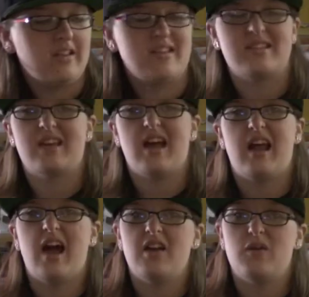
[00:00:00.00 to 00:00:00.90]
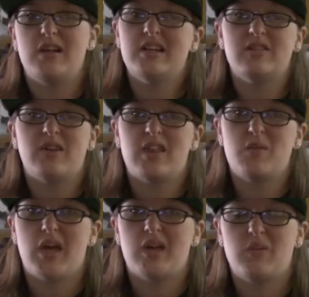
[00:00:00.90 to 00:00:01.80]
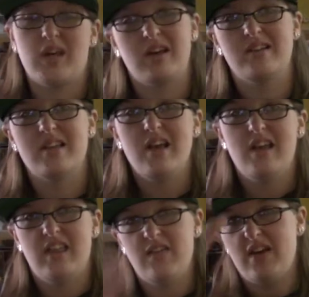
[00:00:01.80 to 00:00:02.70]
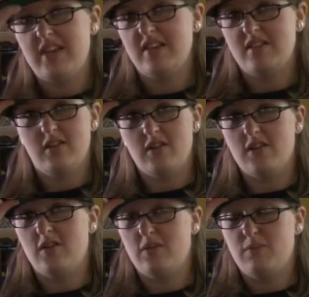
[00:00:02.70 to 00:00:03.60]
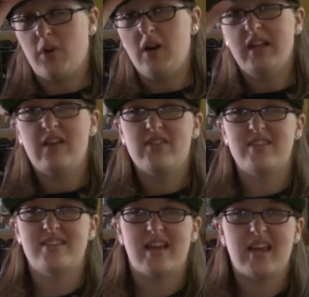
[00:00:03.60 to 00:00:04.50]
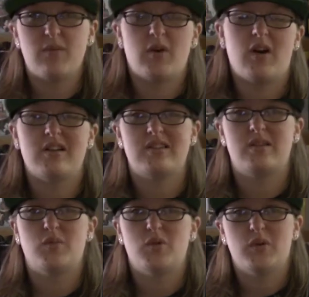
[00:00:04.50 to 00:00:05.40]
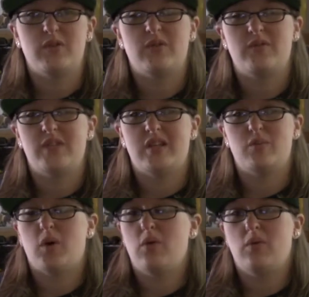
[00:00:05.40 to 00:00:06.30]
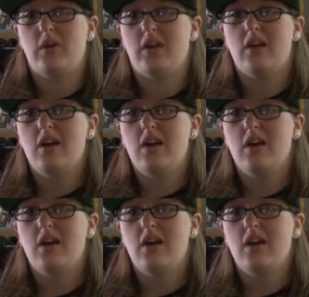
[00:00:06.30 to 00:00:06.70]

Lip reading: This is kind of how you identify the band because they've had this logo probably ever since I came across them in 2015, probably